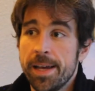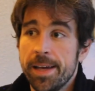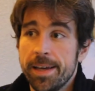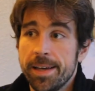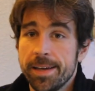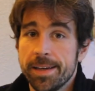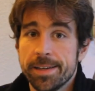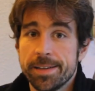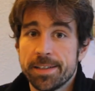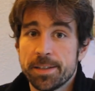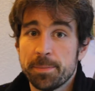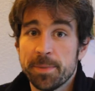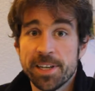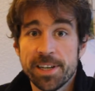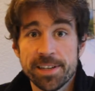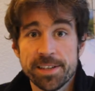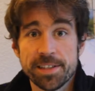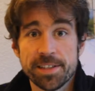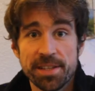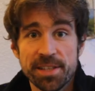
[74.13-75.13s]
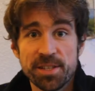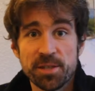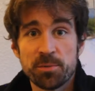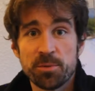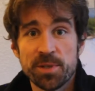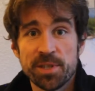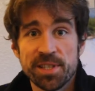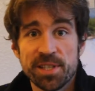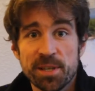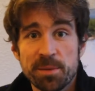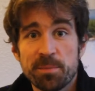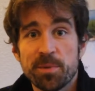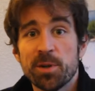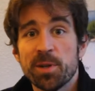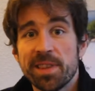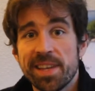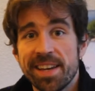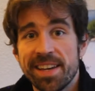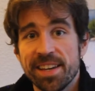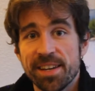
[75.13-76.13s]
It's because this was a
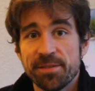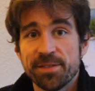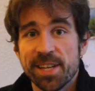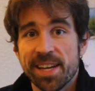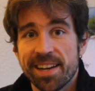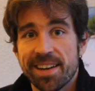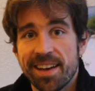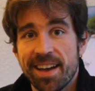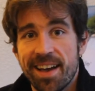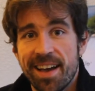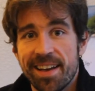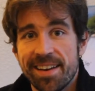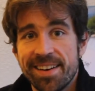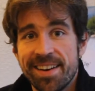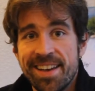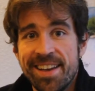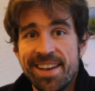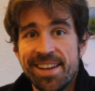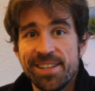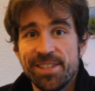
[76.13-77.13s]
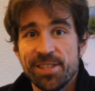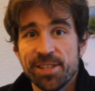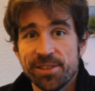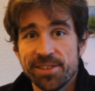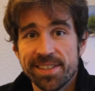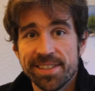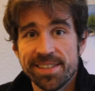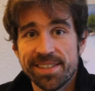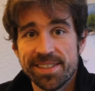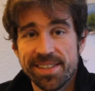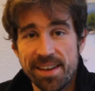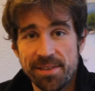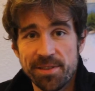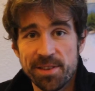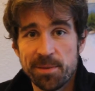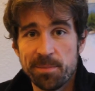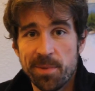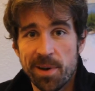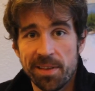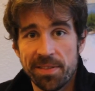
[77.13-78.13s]
birthday gift I got during the
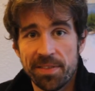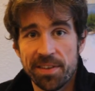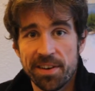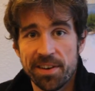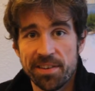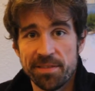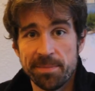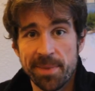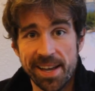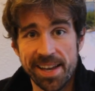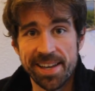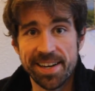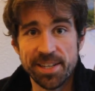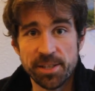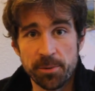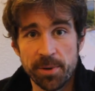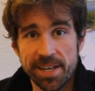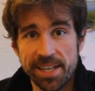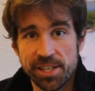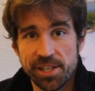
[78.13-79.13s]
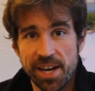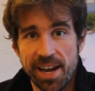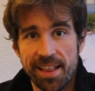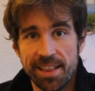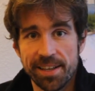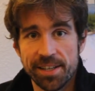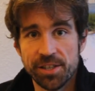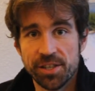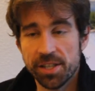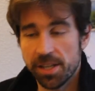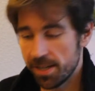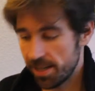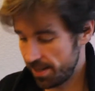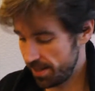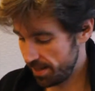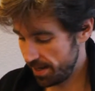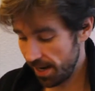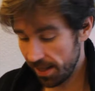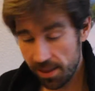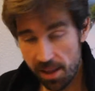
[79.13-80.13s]
7th month of my 80-20 challenge.
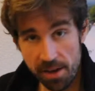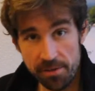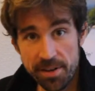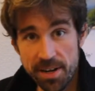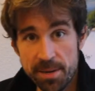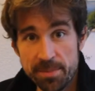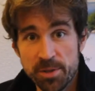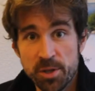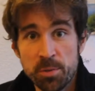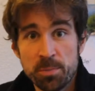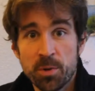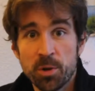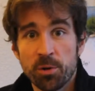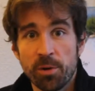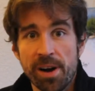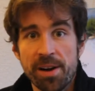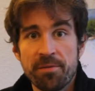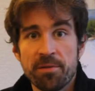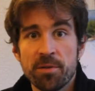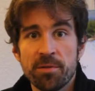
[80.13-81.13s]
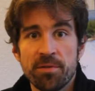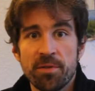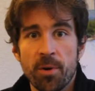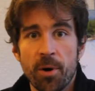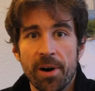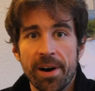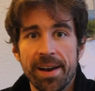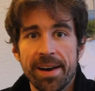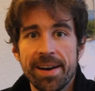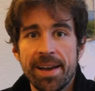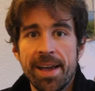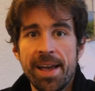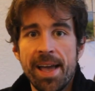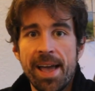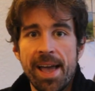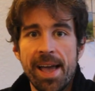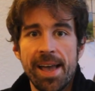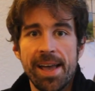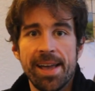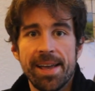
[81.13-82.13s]
I love it, I'm super grateful for it.
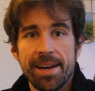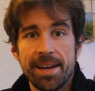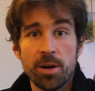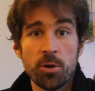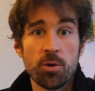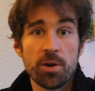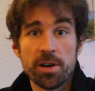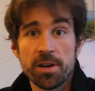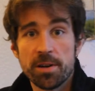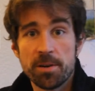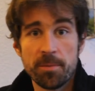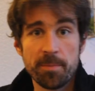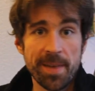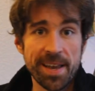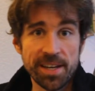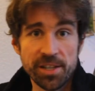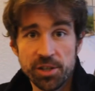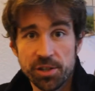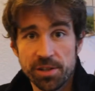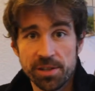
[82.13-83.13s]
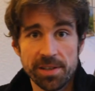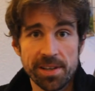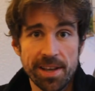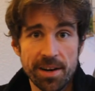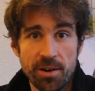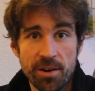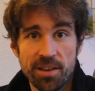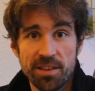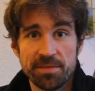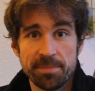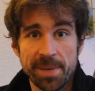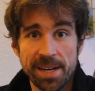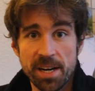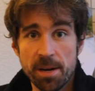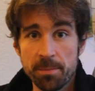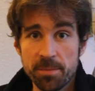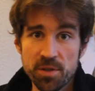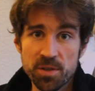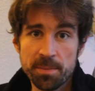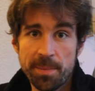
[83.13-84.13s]
And in order to make sure that all of my
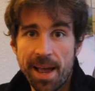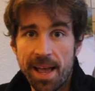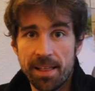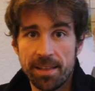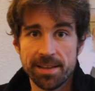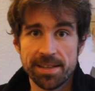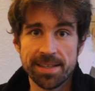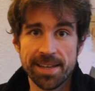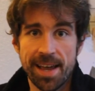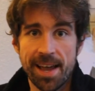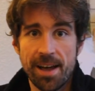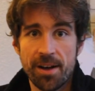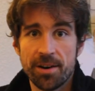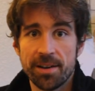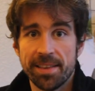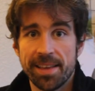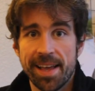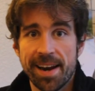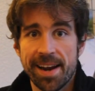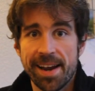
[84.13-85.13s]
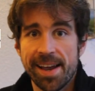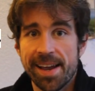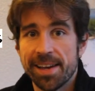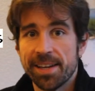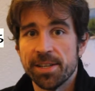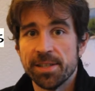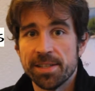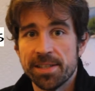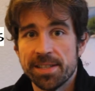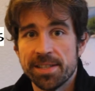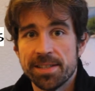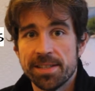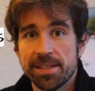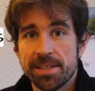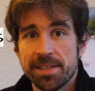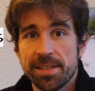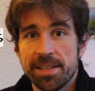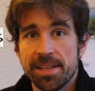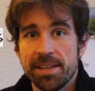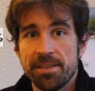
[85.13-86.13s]
numbers balanced out and that I had
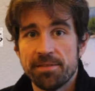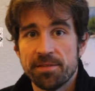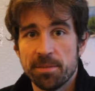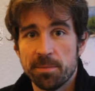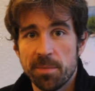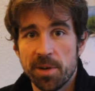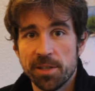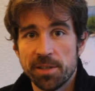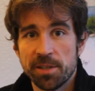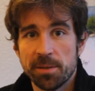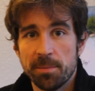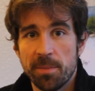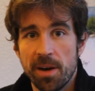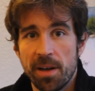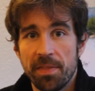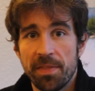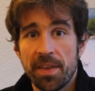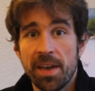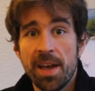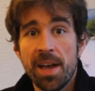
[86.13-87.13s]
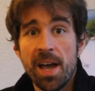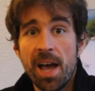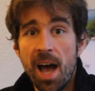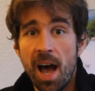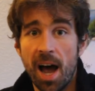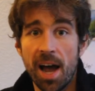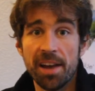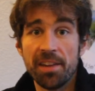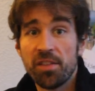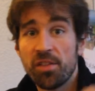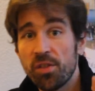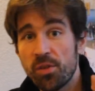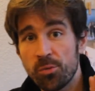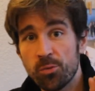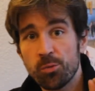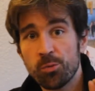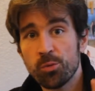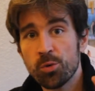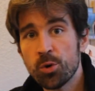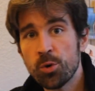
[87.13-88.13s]
consistency from month to month, I
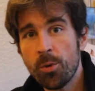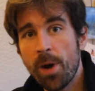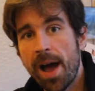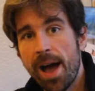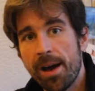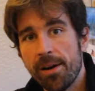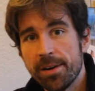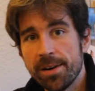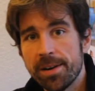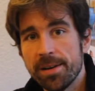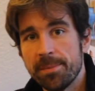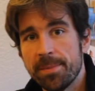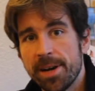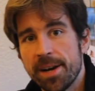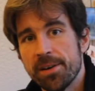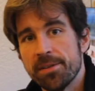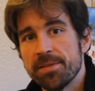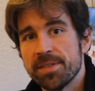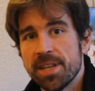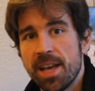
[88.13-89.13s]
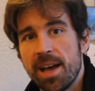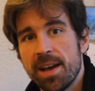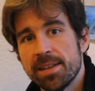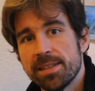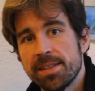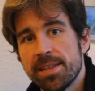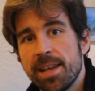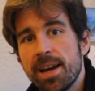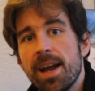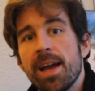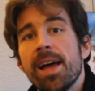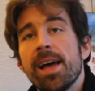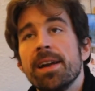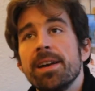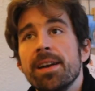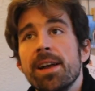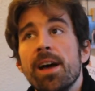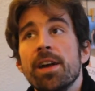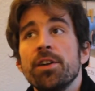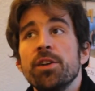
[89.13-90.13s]
threw out a pair of socks that I
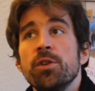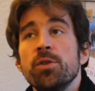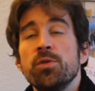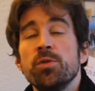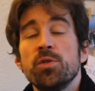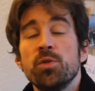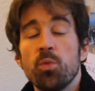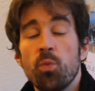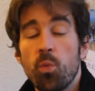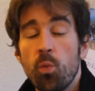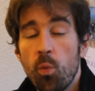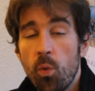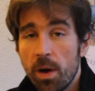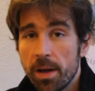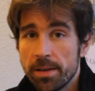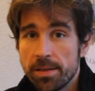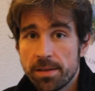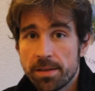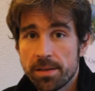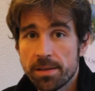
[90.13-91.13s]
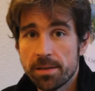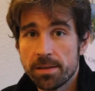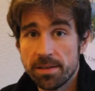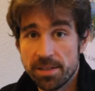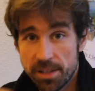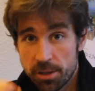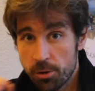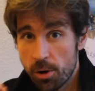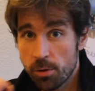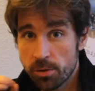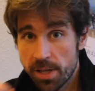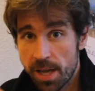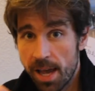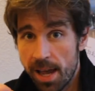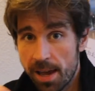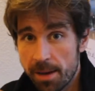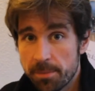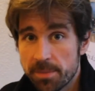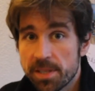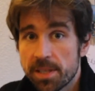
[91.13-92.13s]
had not used once, 0
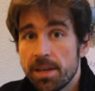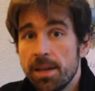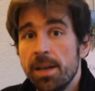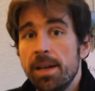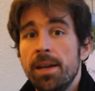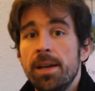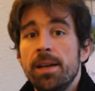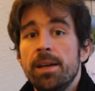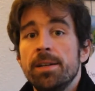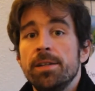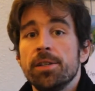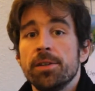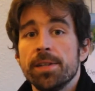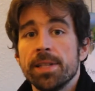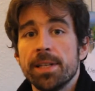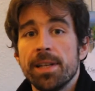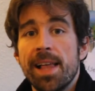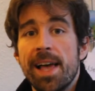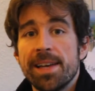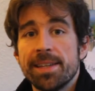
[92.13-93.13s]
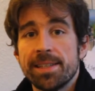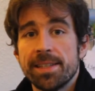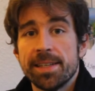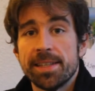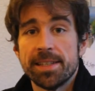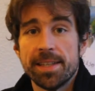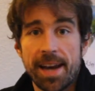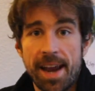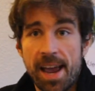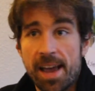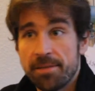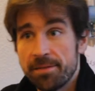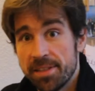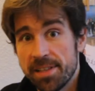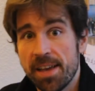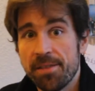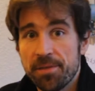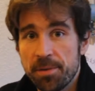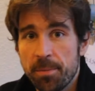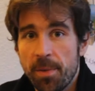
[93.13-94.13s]
times, during the last 6.5,
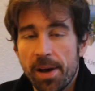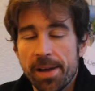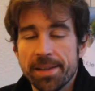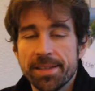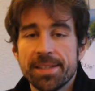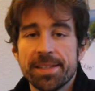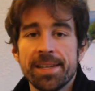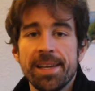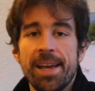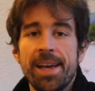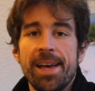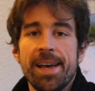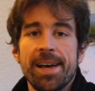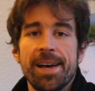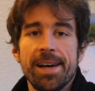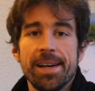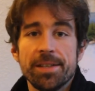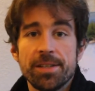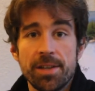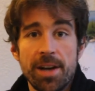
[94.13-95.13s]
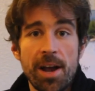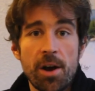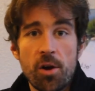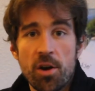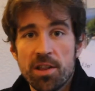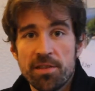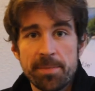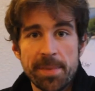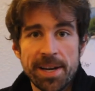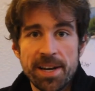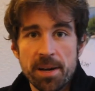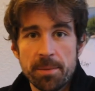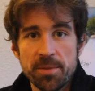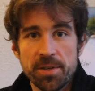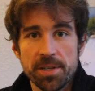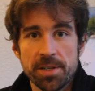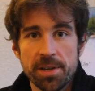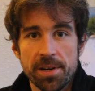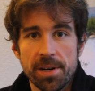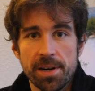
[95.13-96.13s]
7 months. So now all of my
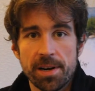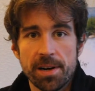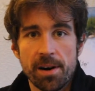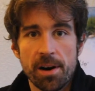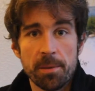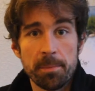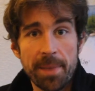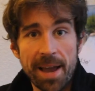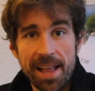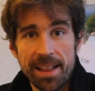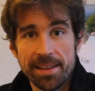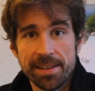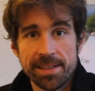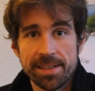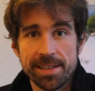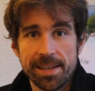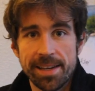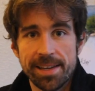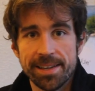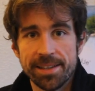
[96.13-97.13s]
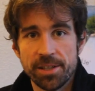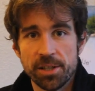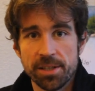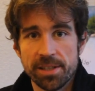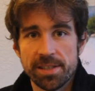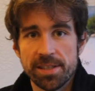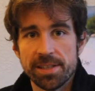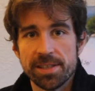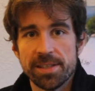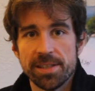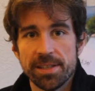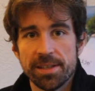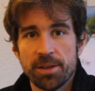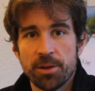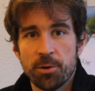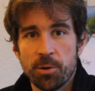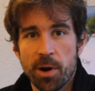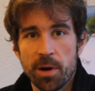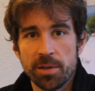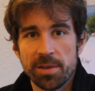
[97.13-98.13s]
numbers are balanced and consistent
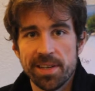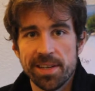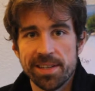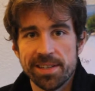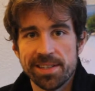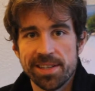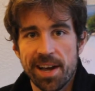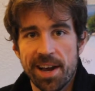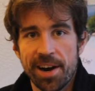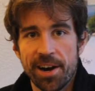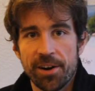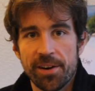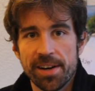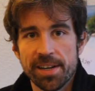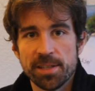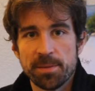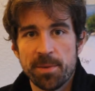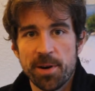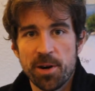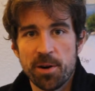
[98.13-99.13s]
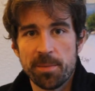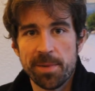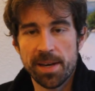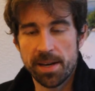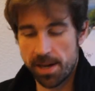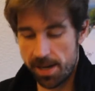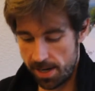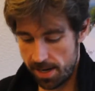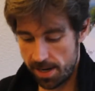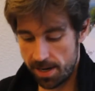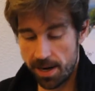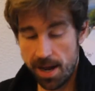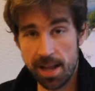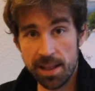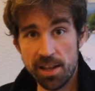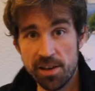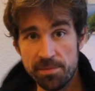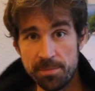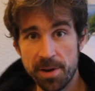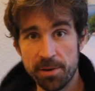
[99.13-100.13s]
throughout the entire experiment. And I
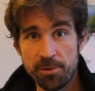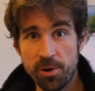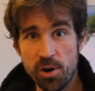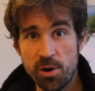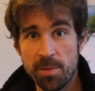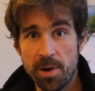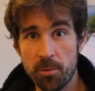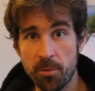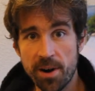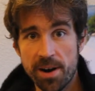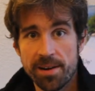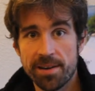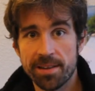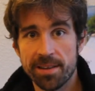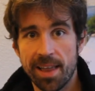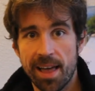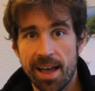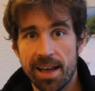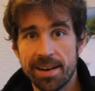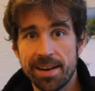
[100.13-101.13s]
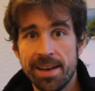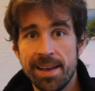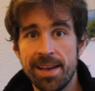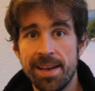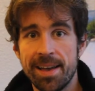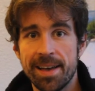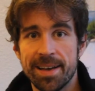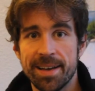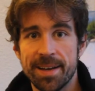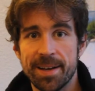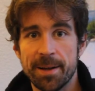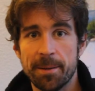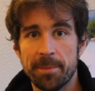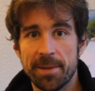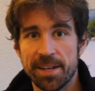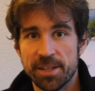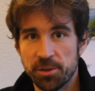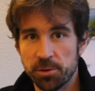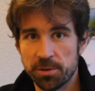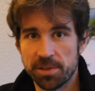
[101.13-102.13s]
love my robe, I wear it a lot.
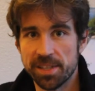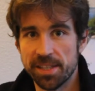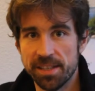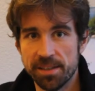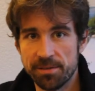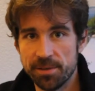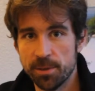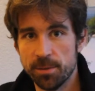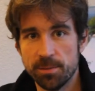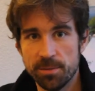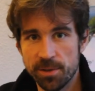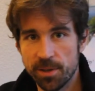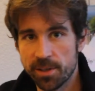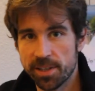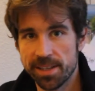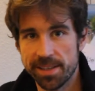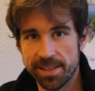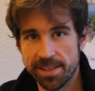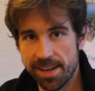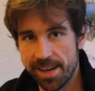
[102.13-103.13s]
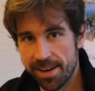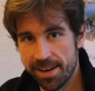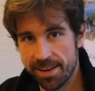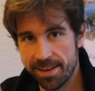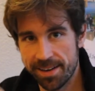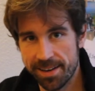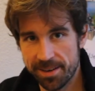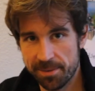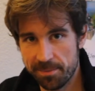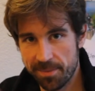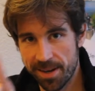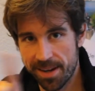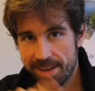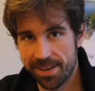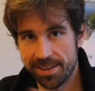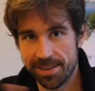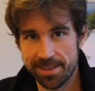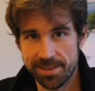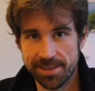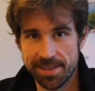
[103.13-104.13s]
As you'll see if you look at the data on
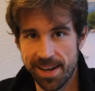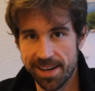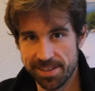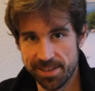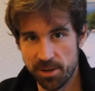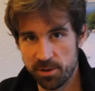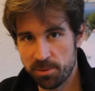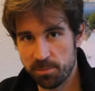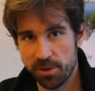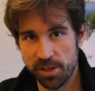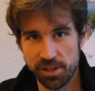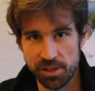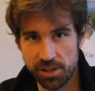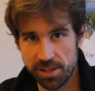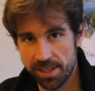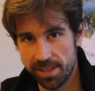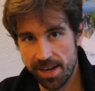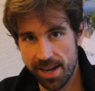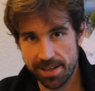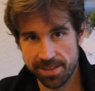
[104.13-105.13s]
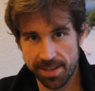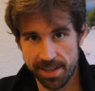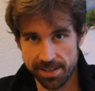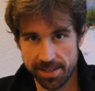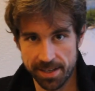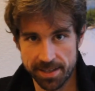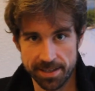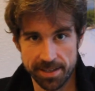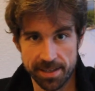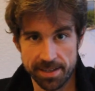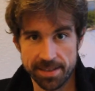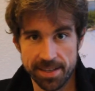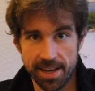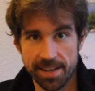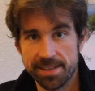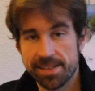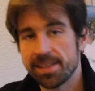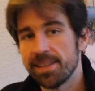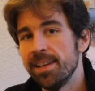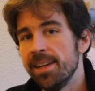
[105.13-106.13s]
my Excel spreadsheet,
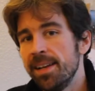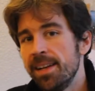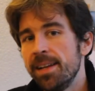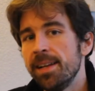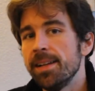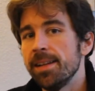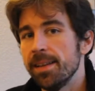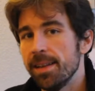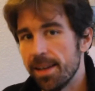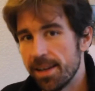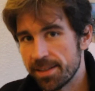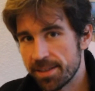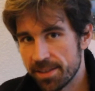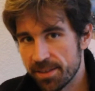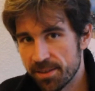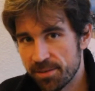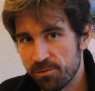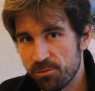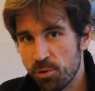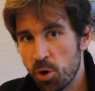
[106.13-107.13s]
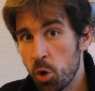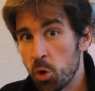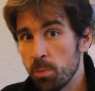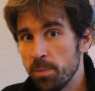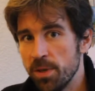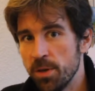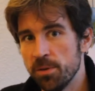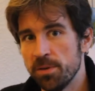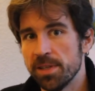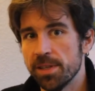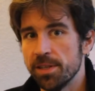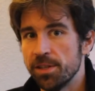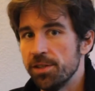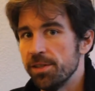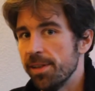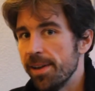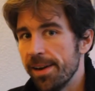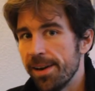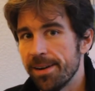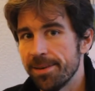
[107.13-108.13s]
XXXXX, lots of robe usage
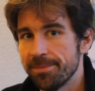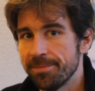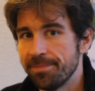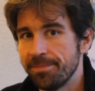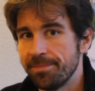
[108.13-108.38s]
there.